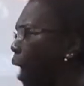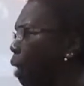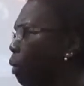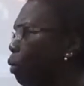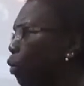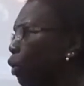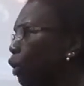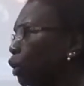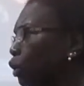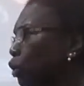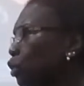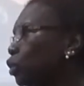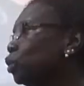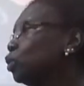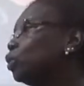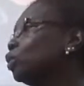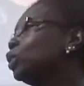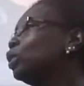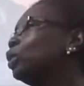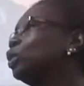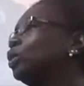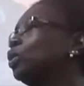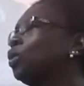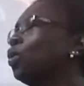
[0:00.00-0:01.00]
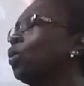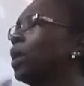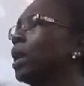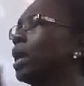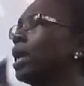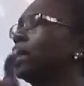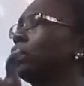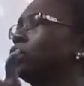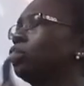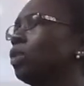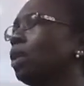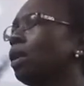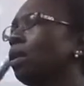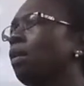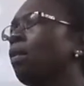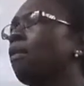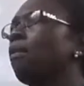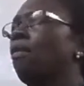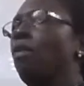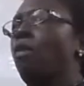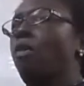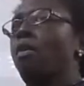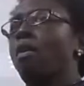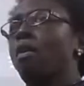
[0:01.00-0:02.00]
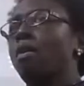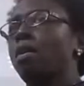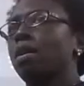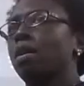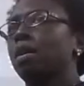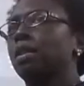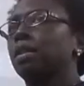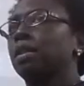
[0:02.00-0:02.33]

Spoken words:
Usually we don't have a budget, but would you do